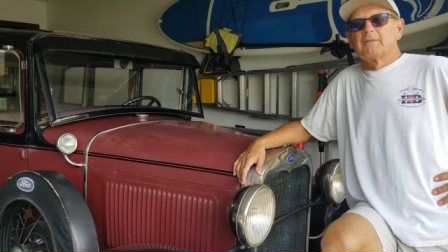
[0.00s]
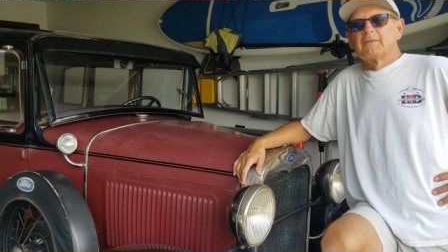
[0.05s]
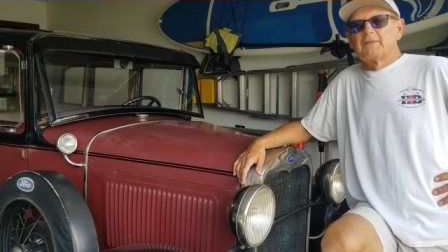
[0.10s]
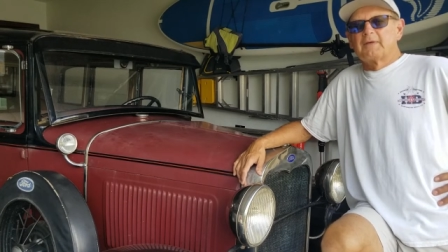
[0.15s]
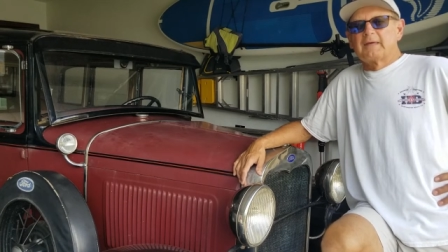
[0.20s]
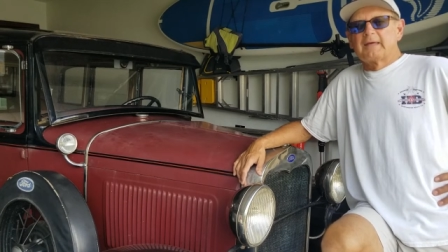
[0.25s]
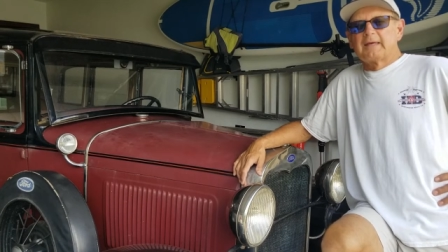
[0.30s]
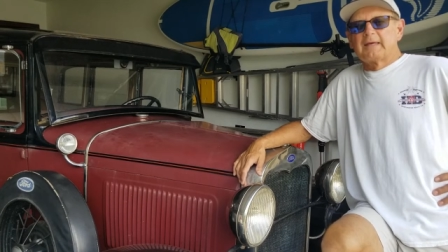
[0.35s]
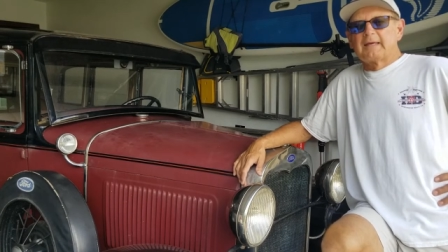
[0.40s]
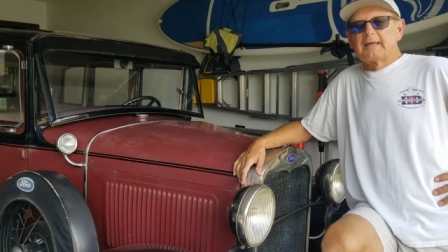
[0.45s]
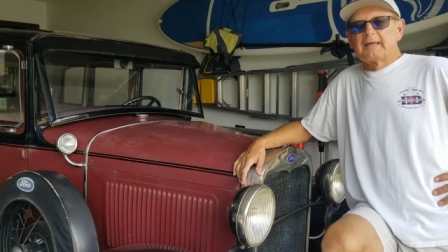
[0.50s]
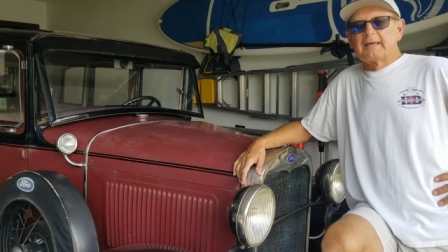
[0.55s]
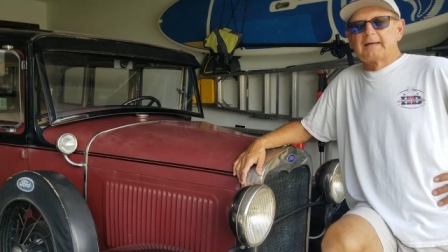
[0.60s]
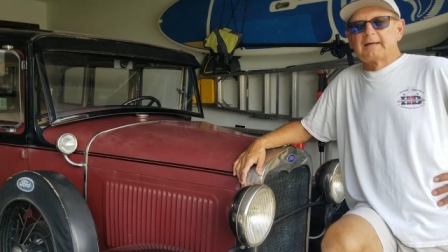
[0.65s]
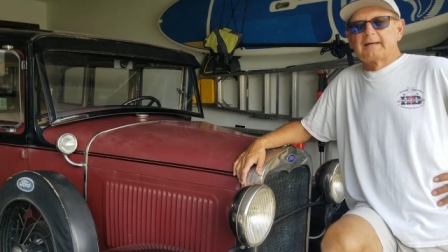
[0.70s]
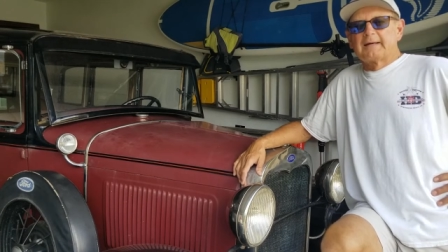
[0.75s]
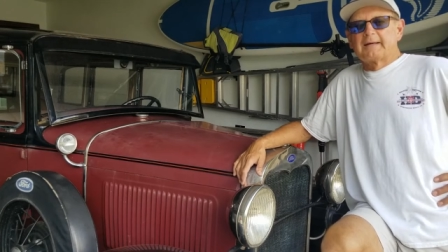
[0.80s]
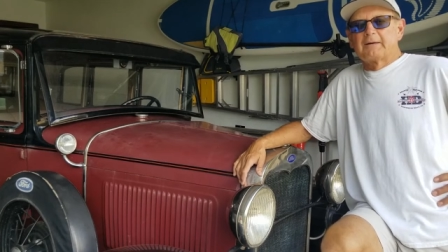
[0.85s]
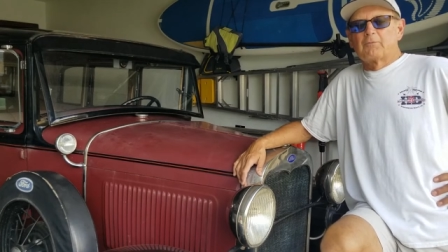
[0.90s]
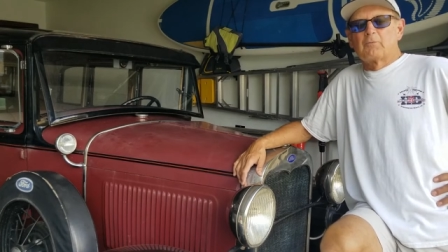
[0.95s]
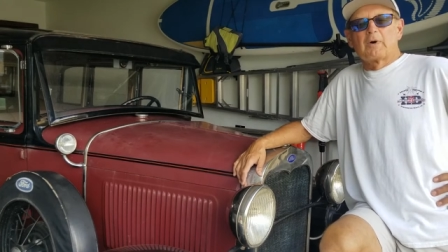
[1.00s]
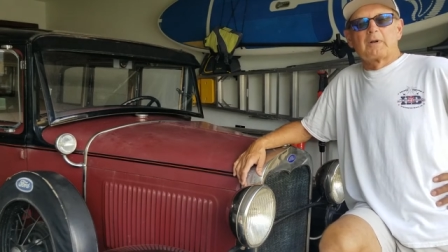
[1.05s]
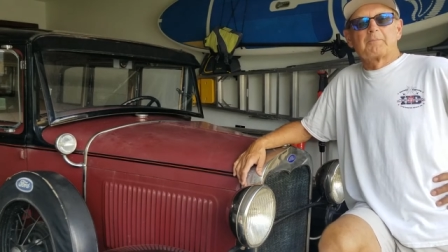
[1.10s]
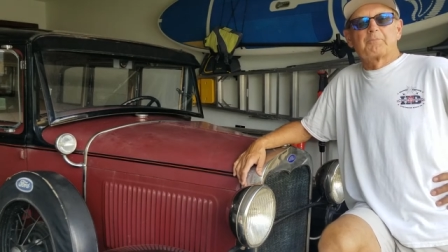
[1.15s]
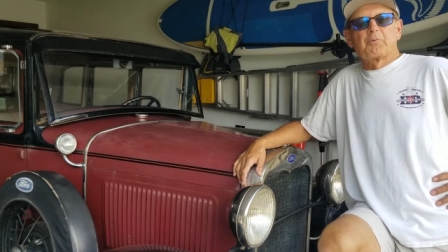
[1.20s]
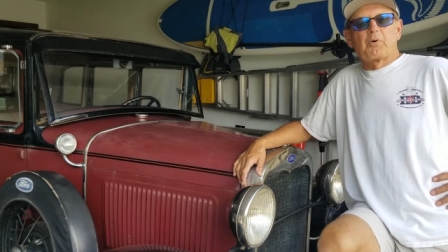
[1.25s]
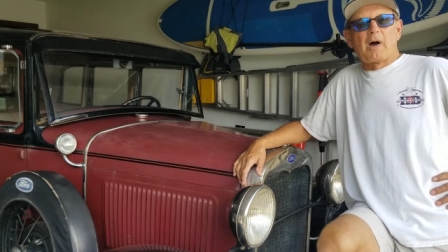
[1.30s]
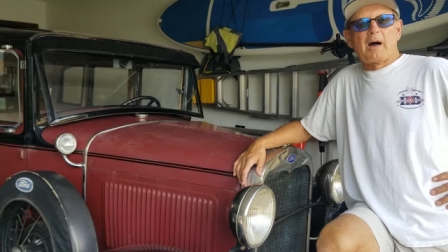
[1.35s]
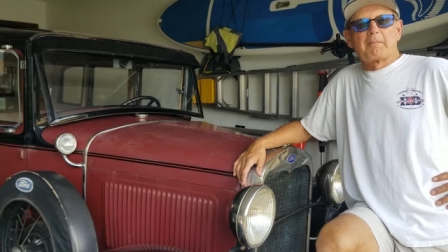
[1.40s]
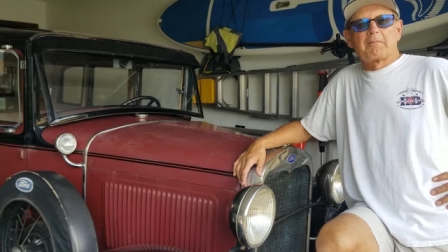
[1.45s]
The uh, one
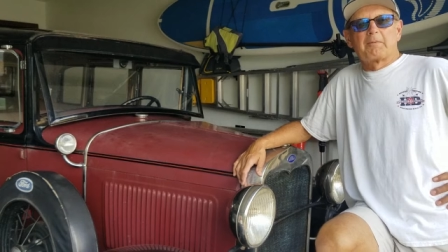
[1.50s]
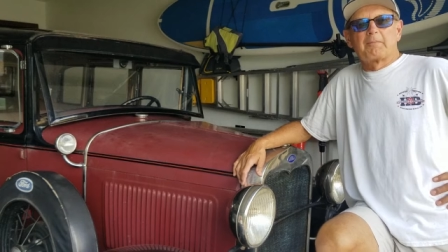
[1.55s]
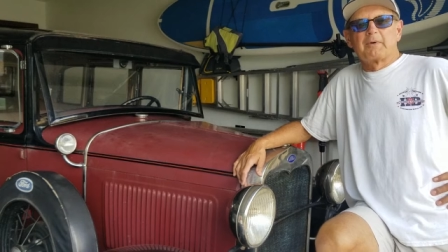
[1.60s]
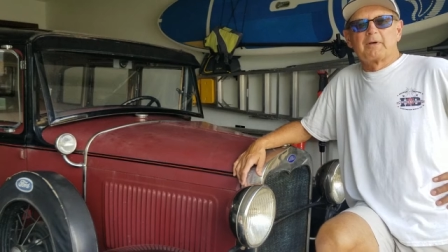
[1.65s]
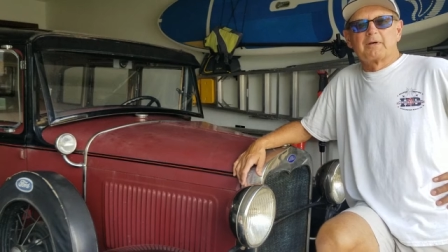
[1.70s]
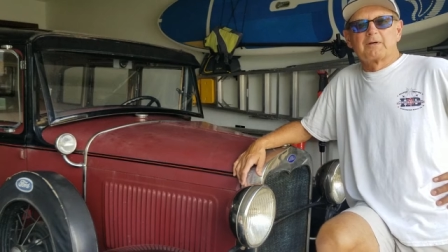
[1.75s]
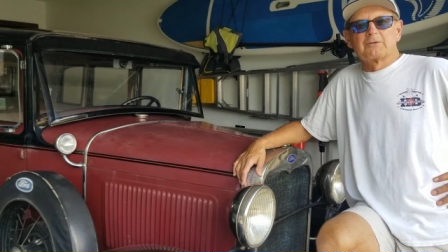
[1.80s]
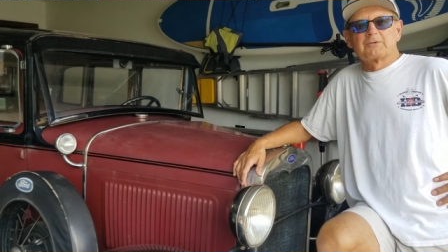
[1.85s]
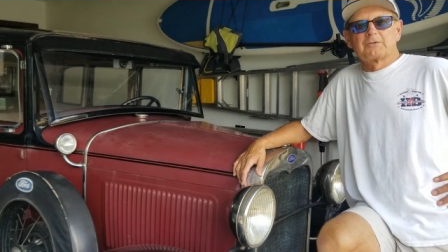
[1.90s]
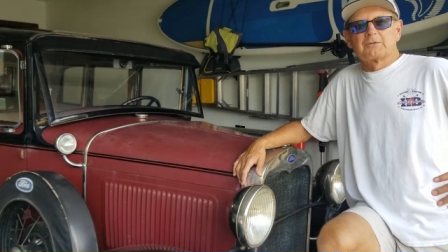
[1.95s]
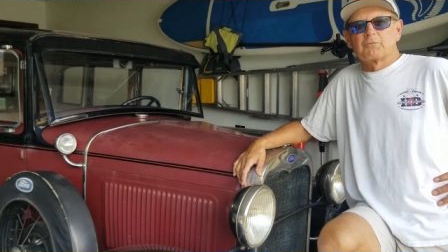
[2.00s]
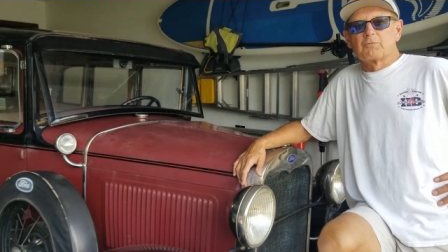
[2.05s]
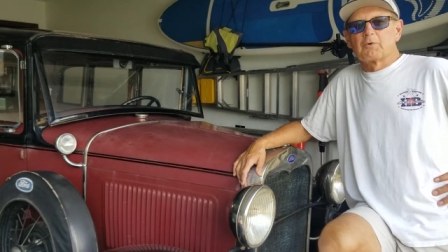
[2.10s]
problem is the